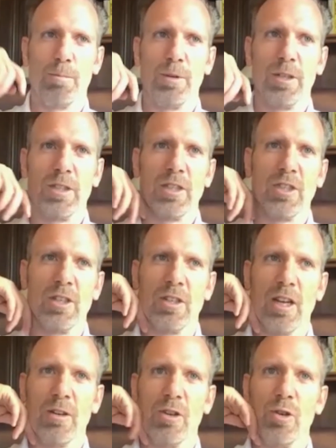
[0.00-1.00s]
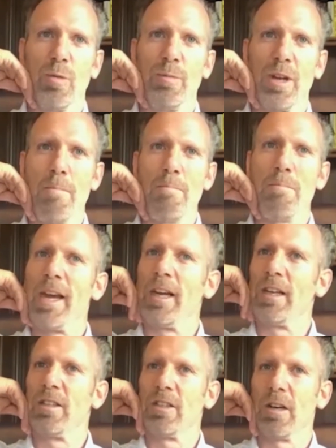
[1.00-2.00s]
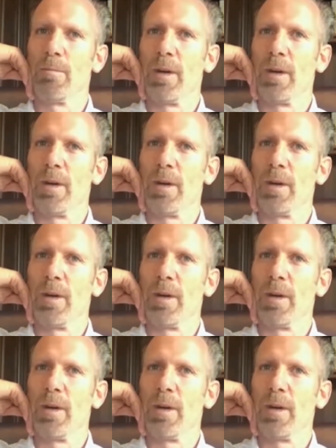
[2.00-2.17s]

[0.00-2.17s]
businesses that you would be amazing,